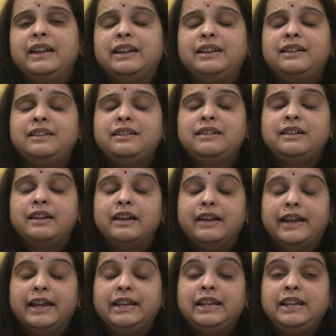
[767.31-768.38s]
in
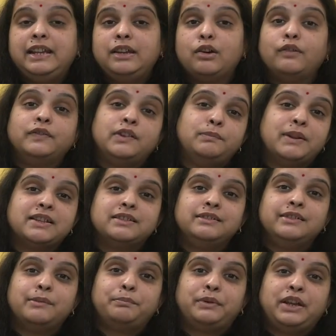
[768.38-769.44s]
any of the
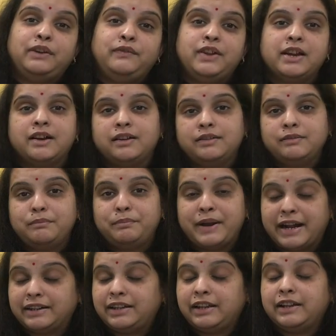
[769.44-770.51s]
placenta previa,
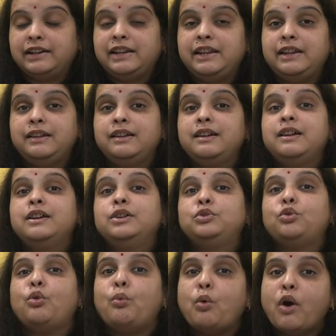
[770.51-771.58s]
practically
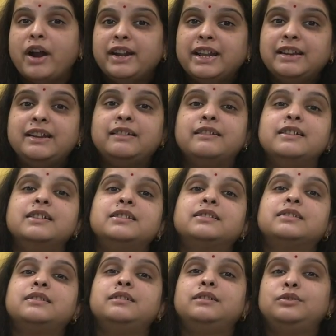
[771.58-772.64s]
to avoid any
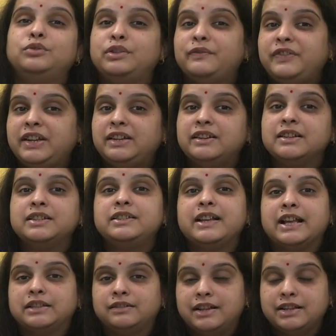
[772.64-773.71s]
risk to the fetus
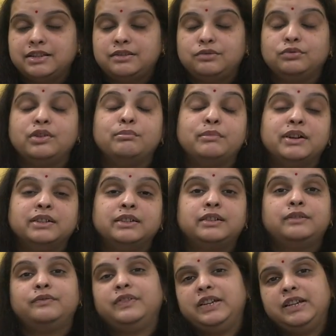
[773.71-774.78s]
as well as to the
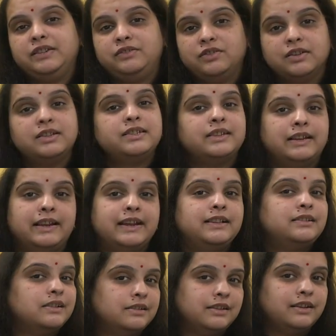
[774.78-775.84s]
mother, we just
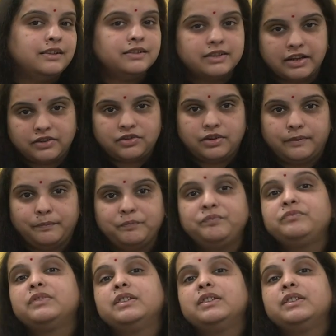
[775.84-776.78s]
select cesarean section